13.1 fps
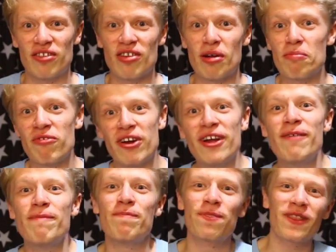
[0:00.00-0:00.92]

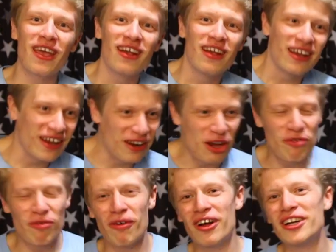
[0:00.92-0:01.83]
Sombra in
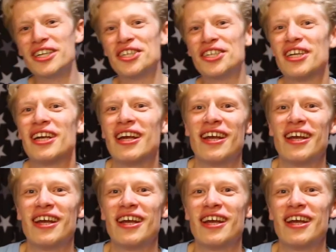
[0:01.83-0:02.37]
Overwatch,